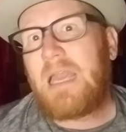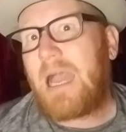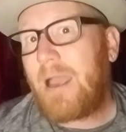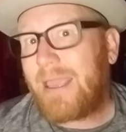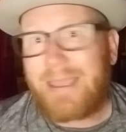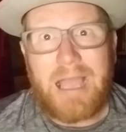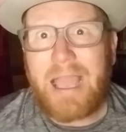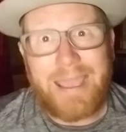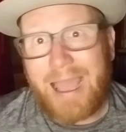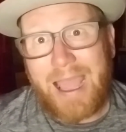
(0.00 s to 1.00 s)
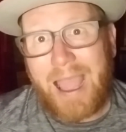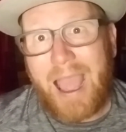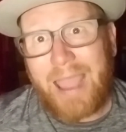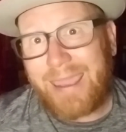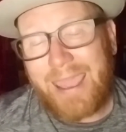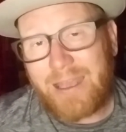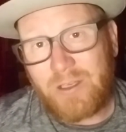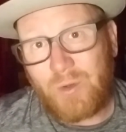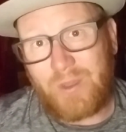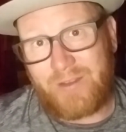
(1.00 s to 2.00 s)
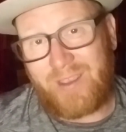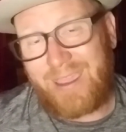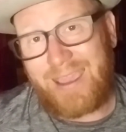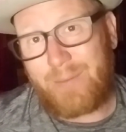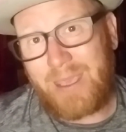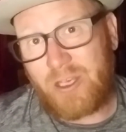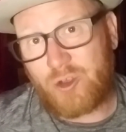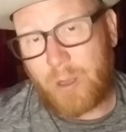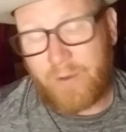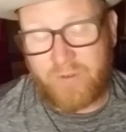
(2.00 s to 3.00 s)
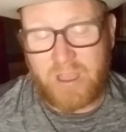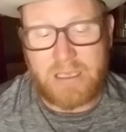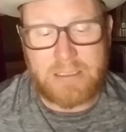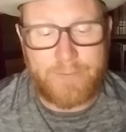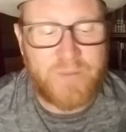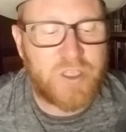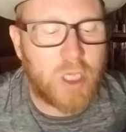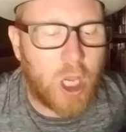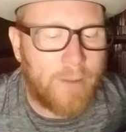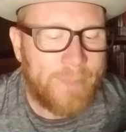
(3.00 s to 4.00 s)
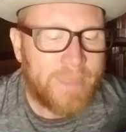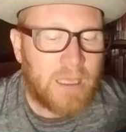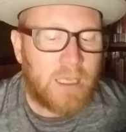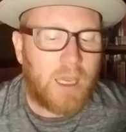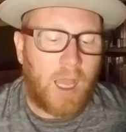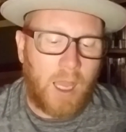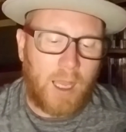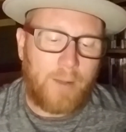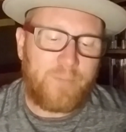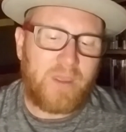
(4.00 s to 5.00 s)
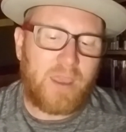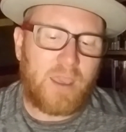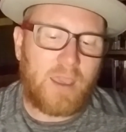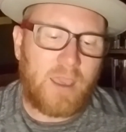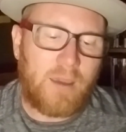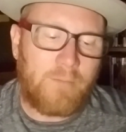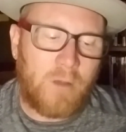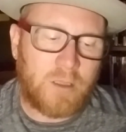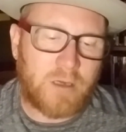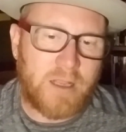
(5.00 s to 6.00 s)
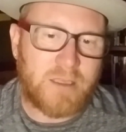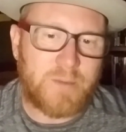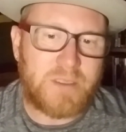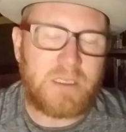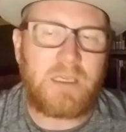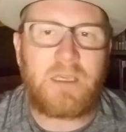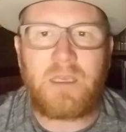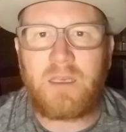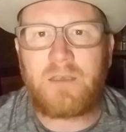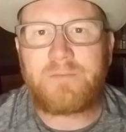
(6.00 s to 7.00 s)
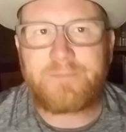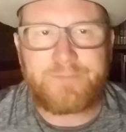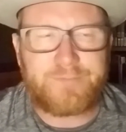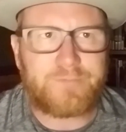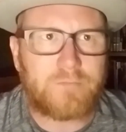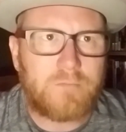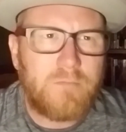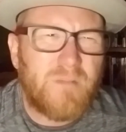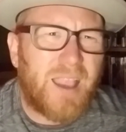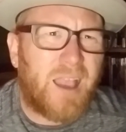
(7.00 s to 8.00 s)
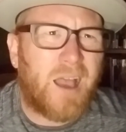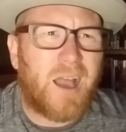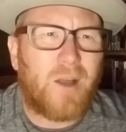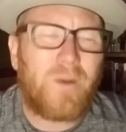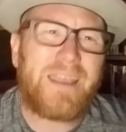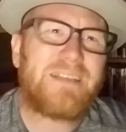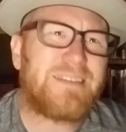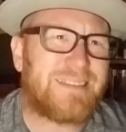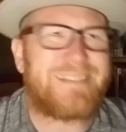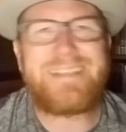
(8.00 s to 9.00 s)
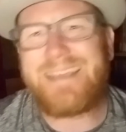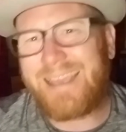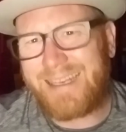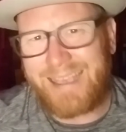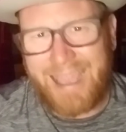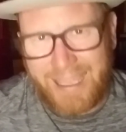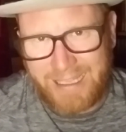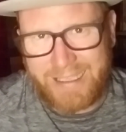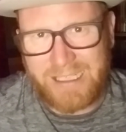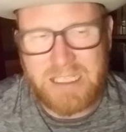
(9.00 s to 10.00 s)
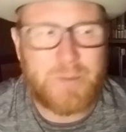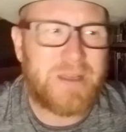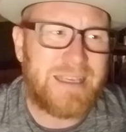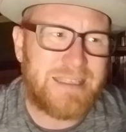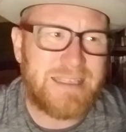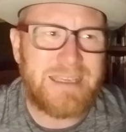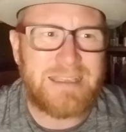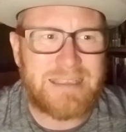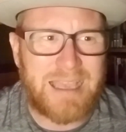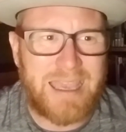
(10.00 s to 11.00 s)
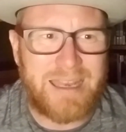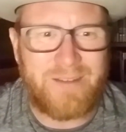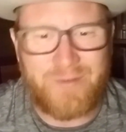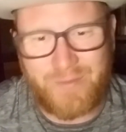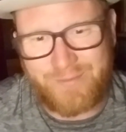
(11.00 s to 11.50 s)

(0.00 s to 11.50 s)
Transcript: I, I I can't do trouble for this. So um, Mulder ends up seeing, uh, well, he doesn't see any aliens, but he sees kind of,